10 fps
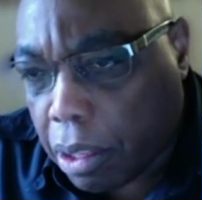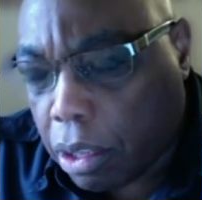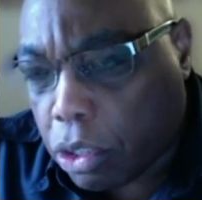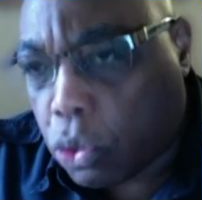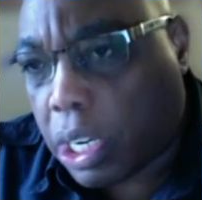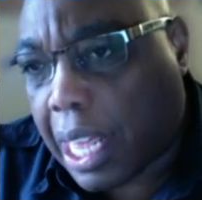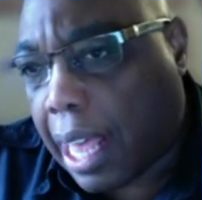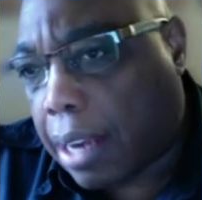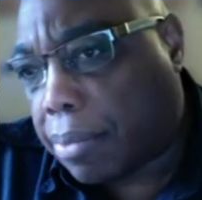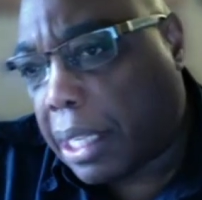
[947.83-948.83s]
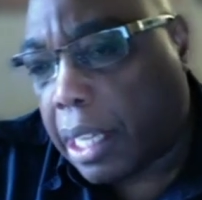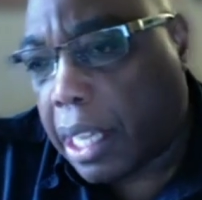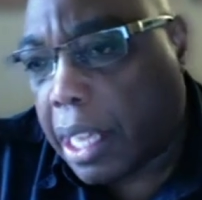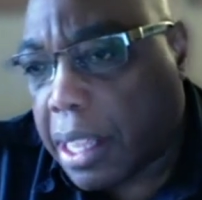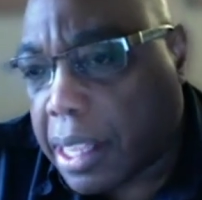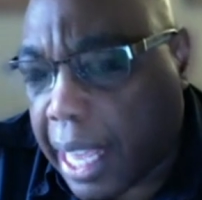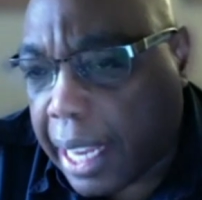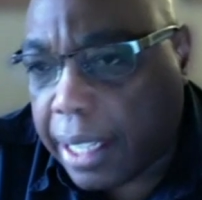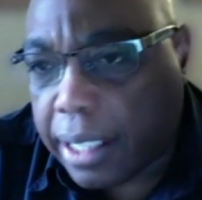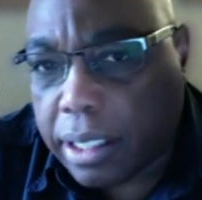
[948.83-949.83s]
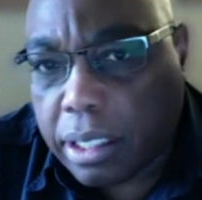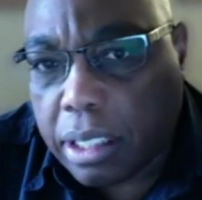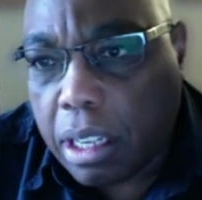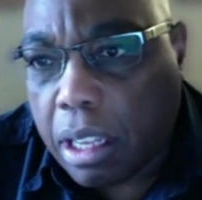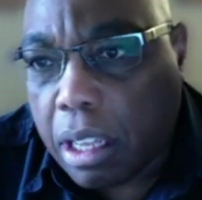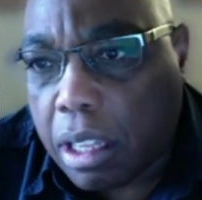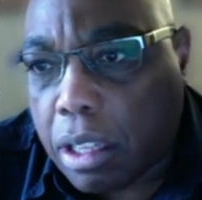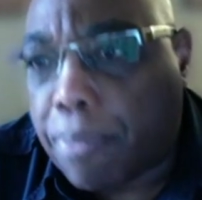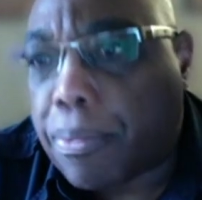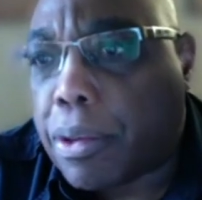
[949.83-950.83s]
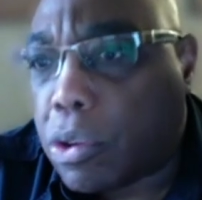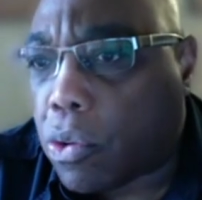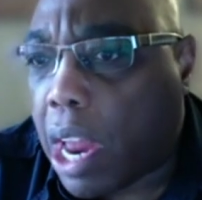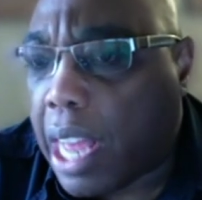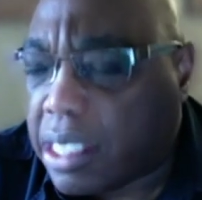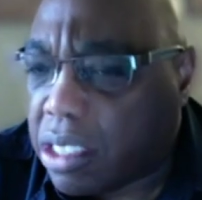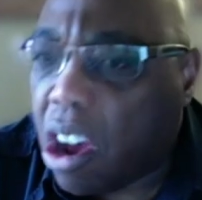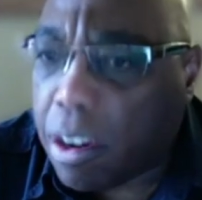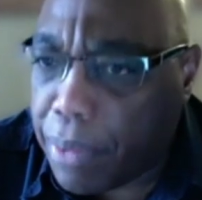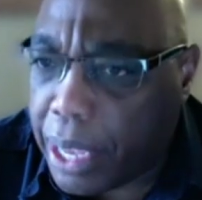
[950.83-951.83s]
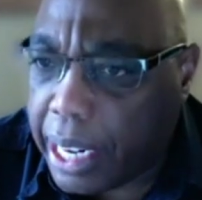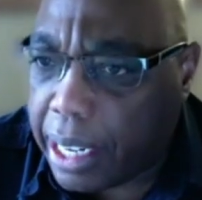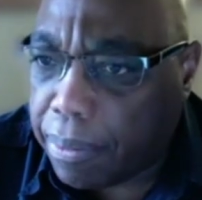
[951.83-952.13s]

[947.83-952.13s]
to an economy that is computerized and automated